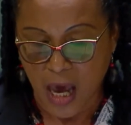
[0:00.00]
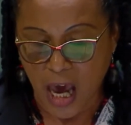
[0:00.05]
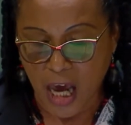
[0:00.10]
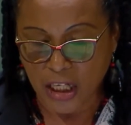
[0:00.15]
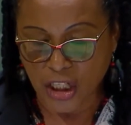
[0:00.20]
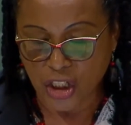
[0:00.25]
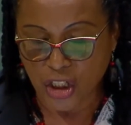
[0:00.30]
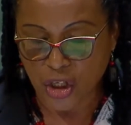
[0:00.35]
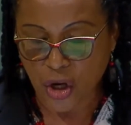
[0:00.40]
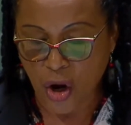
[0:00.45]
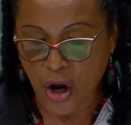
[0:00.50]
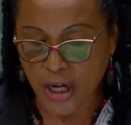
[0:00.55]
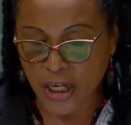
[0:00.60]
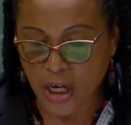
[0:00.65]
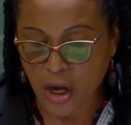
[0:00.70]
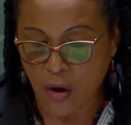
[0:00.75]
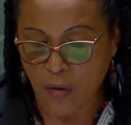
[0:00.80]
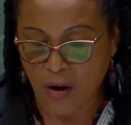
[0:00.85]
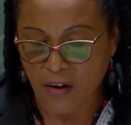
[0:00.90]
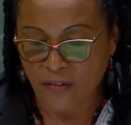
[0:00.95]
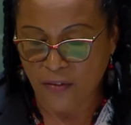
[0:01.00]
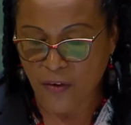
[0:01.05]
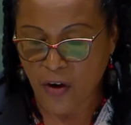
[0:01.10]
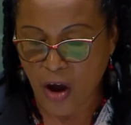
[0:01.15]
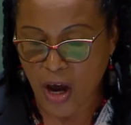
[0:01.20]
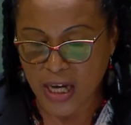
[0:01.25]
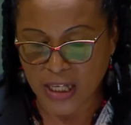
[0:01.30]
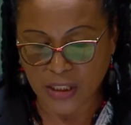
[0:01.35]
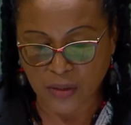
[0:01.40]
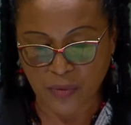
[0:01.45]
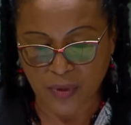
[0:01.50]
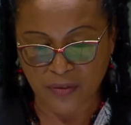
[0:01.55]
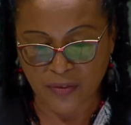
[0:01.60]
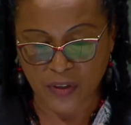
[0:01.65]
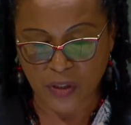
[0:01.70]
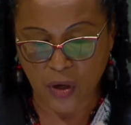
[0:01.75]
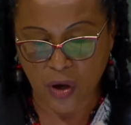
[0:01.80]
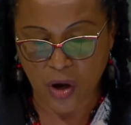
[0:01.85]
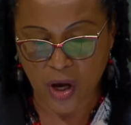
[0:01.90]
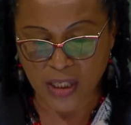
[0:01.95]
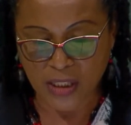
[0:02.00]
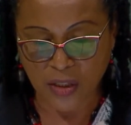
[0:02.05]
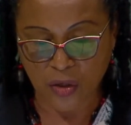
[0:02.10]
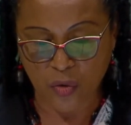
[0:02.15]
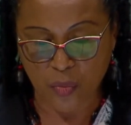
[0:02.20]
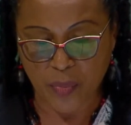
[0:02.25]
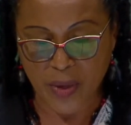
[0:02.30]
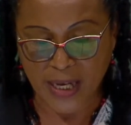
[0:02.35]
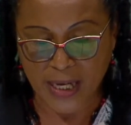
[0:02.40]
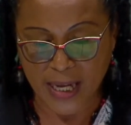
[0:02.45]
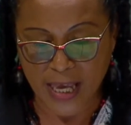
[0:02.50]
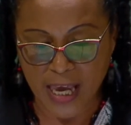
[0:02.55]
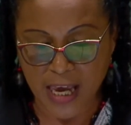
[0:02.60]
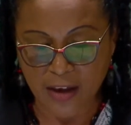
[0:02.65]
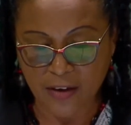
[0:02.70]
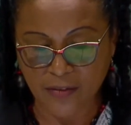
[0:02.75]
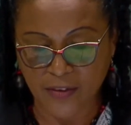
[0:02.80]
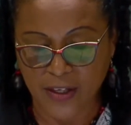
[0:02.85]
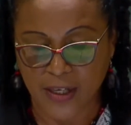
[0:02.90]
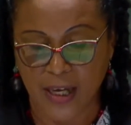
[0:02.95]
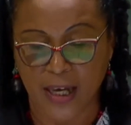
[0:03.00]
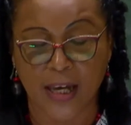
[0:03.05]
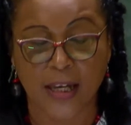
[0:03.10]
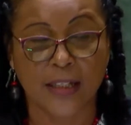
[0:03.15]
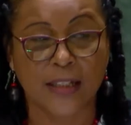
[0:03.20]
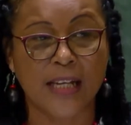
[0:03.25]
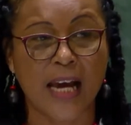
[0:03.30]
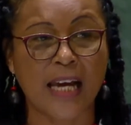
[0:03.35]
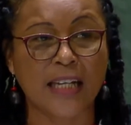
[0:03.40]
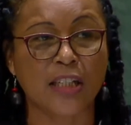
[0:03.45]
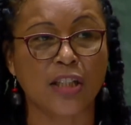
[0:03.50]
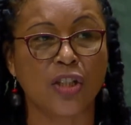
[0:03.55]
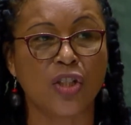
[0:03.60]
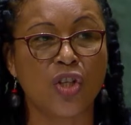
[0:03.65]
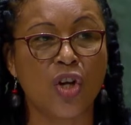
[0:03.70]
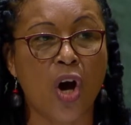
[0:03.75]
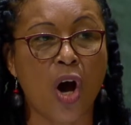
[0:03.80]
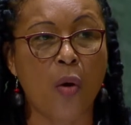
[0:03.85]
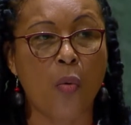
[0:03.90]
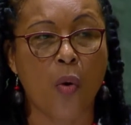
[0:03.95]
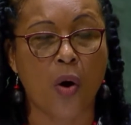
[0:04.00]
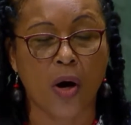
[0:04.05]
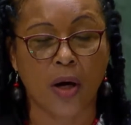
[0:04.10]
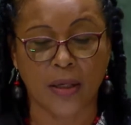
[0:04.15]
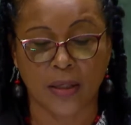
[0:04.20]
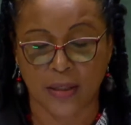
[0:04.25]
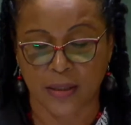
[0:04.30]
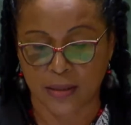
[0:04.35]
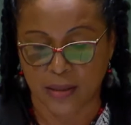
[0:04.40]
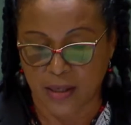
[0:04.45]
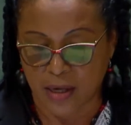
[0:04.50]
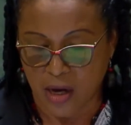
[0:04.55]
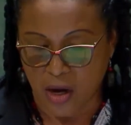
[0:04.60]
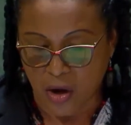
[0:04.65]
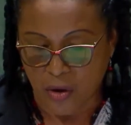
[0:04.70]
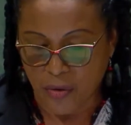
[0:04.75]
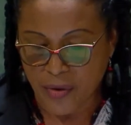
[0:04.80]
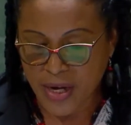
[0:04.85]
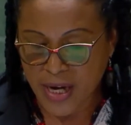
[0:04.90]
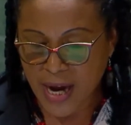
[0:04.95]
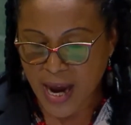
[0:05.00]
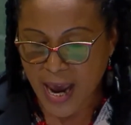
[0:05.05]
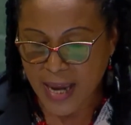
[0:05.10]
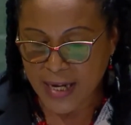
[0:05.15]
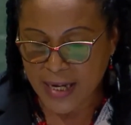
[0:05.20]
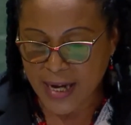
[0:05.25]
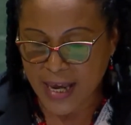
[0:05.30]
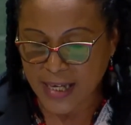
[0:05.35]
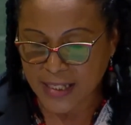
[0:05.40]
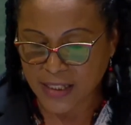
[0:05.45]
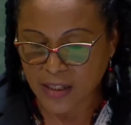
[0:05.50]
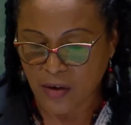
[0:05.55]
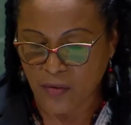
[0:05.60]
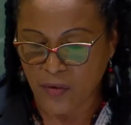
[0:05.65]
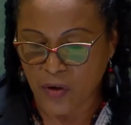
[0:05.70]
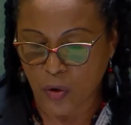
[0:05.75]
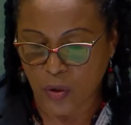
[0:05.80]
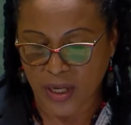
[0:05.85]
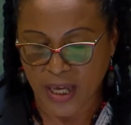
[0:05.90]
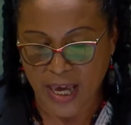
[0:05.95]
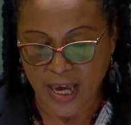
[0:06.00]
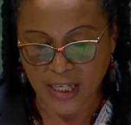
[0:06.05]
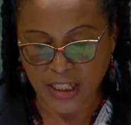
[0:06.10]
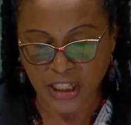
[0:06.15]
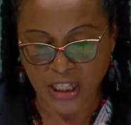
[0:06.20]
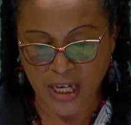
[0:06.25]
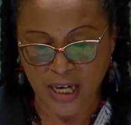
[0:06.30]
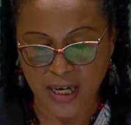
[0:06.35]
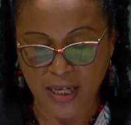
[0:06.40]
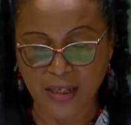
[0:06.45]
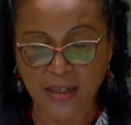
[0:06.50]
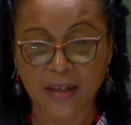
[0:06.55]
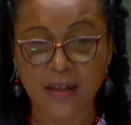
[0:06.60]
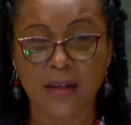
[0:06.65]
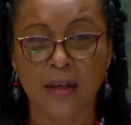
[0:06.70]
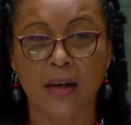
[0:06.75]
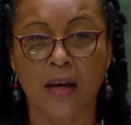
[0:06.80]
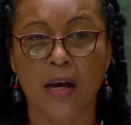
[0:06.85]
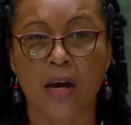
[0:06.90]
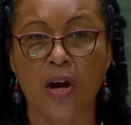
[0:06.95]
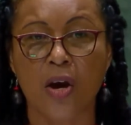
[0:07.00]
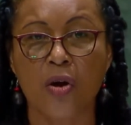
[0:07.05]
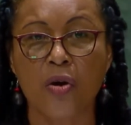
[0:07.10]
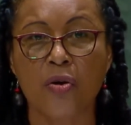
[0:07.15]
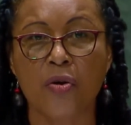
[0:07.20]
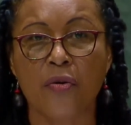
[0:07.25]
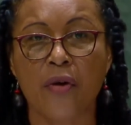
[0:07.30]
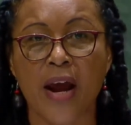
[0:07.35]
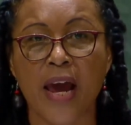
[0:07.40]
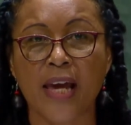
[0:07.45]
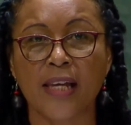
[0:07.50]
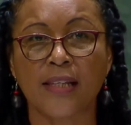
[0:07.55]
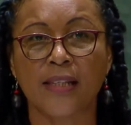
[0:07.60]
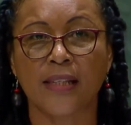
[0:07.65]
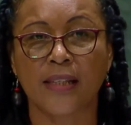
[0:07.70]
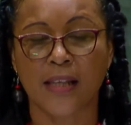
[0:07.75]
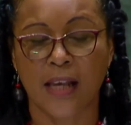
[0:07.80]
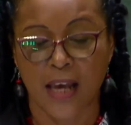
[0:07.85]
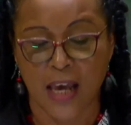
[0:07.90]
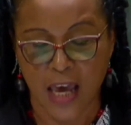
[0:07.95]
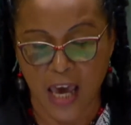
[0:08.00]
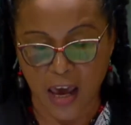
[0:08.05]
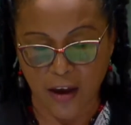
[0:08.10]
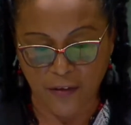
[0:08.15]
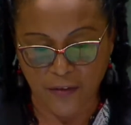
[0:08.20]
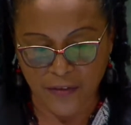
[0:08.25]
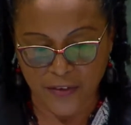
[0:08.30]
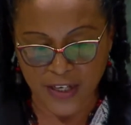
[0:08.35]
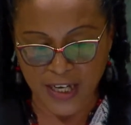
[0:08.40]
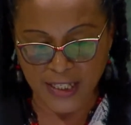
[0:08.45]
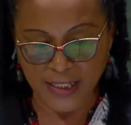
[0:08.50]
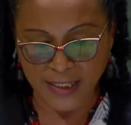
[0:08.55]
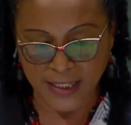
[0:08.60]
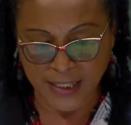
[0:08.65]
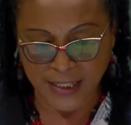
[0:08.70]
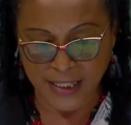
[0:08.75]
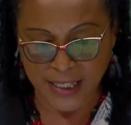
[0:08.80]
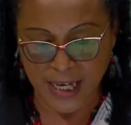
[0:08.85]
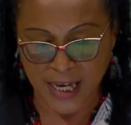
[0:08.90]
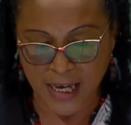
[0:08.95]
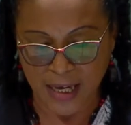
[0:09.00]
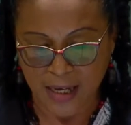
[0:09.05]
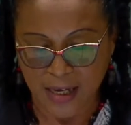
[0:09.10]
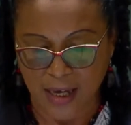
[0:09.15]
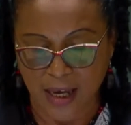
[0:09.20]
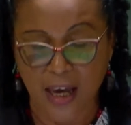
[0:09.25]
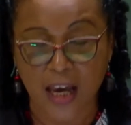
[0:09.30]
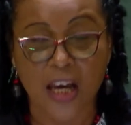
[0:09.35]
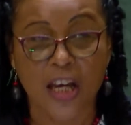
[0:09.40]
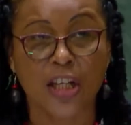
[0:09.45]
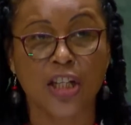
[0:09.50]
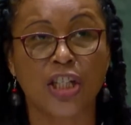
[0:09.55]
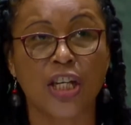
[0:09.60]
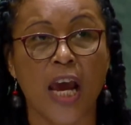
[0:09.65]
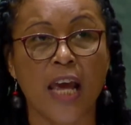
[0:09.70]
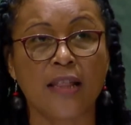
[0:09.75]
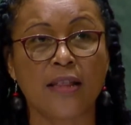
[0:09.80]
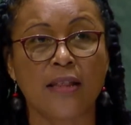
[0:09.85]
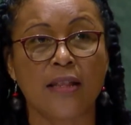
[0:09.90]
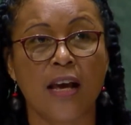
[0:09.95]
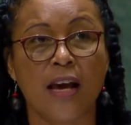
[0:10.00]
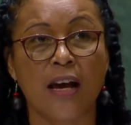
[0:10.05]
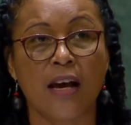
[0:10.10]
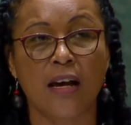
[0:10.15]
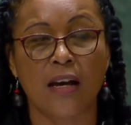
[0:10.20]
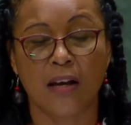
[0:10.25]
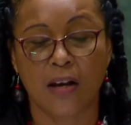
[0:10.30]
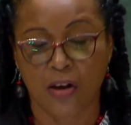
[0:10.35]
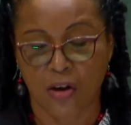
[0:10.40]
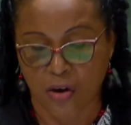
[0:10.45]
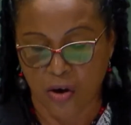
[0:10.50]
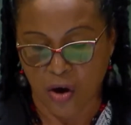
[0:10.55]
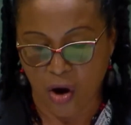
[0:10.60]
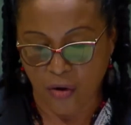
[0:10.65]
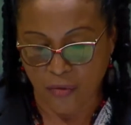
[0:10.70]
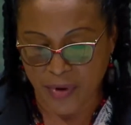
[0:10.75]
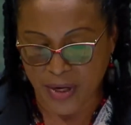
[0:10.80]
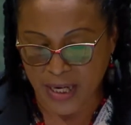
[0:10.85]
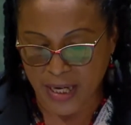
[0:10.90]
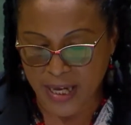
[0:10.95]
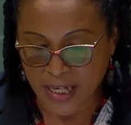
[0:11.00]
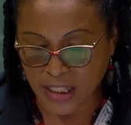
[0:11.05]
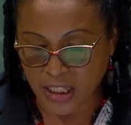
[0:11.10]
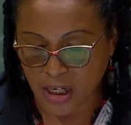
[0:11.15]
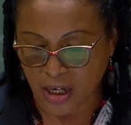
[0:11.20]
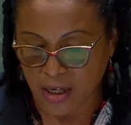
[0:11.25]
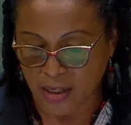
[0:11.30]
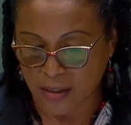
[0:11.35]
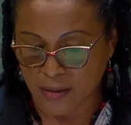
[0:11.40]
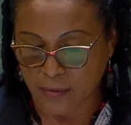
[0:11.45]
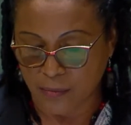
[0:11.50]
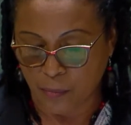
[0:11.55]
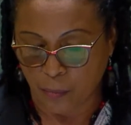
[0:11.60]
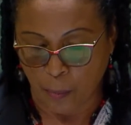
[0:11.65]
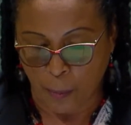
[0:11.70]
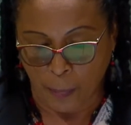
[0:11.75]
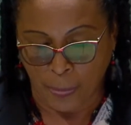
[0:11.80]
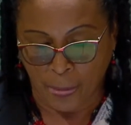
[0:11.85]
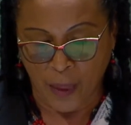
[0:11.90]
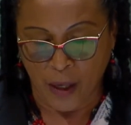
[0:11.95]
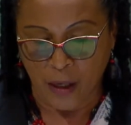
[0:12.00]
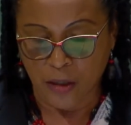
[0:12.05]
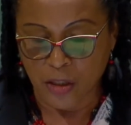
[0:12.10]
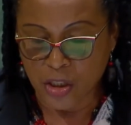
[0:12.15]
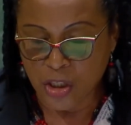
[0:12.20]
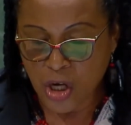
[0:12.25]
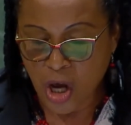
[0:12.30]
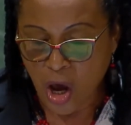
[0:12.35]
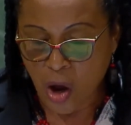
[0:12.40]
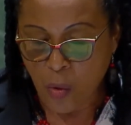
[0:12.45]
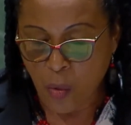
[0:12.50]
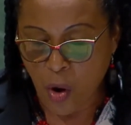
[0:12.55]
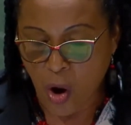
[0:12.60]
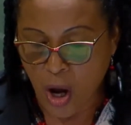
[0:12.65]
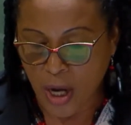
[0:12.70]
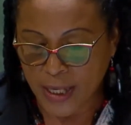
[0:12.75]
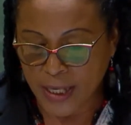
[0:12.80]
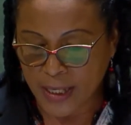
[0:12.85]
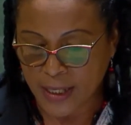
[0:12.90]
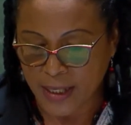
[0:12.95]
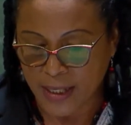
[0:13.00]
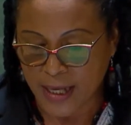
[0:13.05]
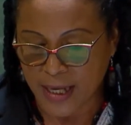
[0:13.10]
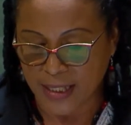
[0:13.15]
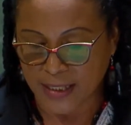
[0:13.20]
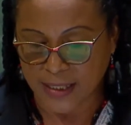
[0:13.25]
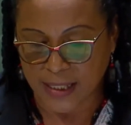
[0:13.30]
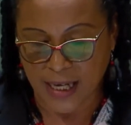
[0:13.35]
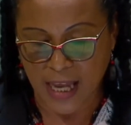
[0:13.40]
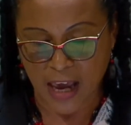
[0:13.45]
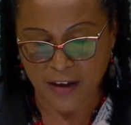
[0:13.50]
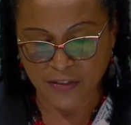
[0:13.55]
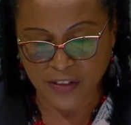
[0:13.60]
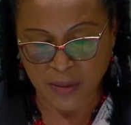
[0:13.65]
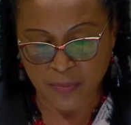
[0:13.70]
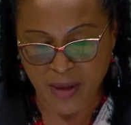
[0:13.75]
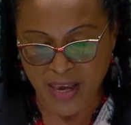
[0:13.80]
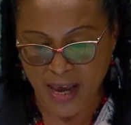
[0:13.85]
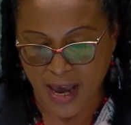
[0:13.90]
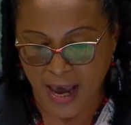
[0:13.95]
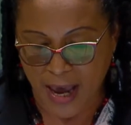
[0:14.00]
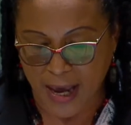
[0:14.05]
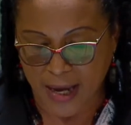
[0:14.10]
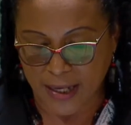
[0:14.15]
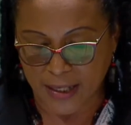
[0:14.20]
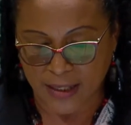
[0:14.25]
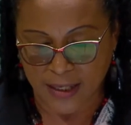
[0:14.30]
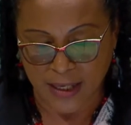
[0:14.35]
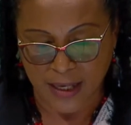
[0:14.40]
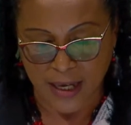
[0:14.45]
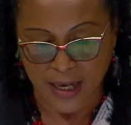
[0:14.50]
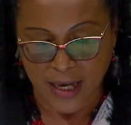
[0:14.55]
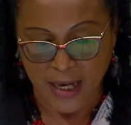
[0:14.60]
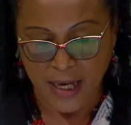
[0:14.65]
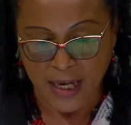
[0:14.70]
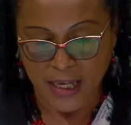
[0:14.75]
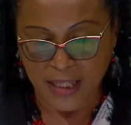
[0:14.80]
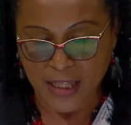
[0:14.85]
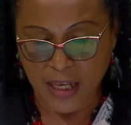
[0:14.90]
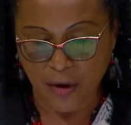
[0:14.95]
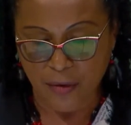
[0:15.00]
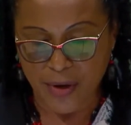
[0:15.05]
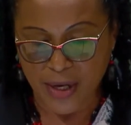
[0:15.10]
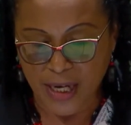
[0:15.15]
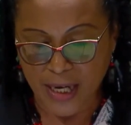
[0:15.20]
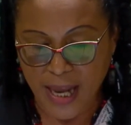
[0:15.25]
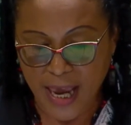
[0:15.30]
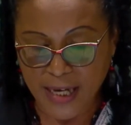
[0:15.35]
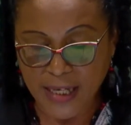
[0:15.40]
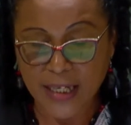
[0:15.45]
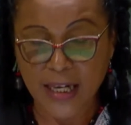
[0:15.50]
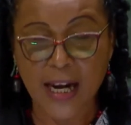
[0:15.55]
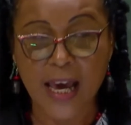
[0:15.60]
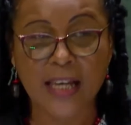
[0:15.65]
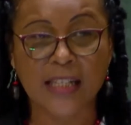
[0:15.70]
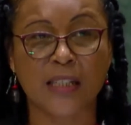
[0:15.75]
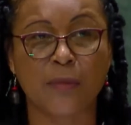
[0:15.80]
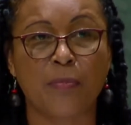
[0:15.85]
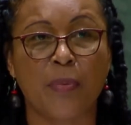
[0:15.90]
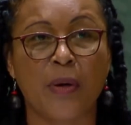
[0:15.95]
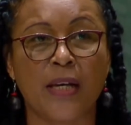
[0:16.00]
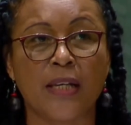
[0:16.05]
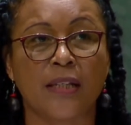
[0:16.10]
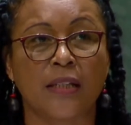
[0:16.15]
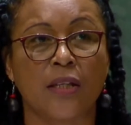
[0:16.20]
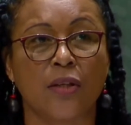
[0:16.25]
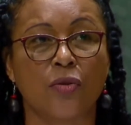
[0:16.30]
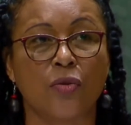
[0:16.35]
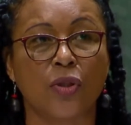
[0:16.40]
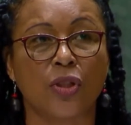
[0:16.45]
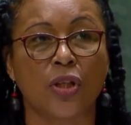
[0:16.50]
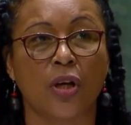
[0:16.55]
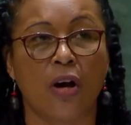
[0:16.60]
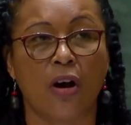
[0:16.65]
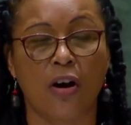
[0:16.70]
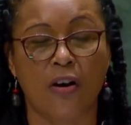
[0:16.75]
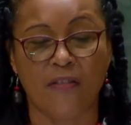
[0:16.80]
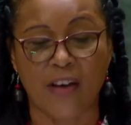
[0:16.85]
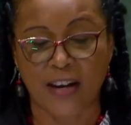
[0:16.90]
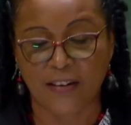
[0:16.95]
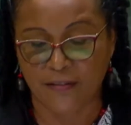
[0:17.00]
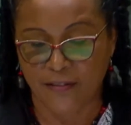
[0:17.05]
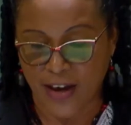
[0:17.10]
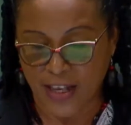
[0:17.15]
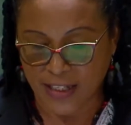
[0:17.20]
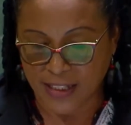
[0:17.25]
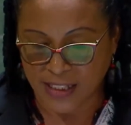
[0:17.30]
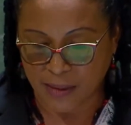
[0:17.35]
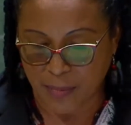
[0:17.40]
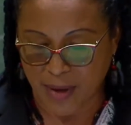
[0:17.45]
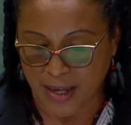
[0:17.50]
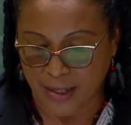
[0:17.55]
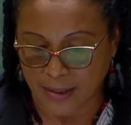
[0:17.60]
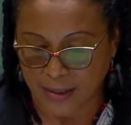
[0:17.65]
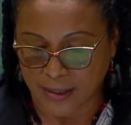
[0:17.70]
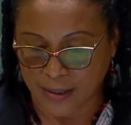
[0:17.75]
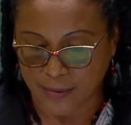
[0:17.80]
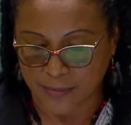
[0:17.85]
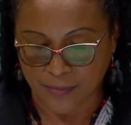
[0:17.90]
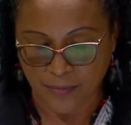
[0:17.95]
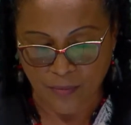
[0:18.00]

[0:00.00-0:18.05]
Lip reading: and join our voice with those who believe that no one, regardless of location, race, ethnicity, gender, or religion, no one is left behind in the relentless pursuit of advancement.